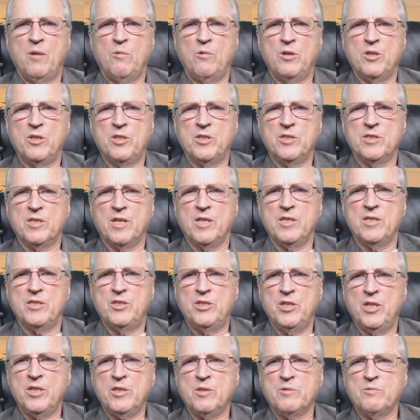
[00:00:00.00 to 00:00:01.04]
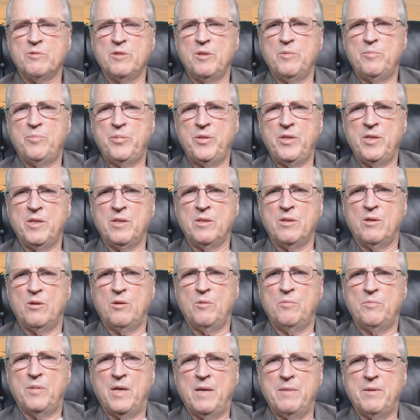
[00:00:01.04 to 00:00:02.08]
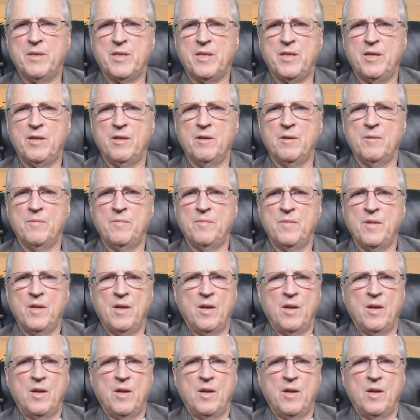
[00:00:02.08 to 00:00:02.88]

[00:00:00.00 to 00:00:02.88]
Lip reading: which is to just repeal Obamacare.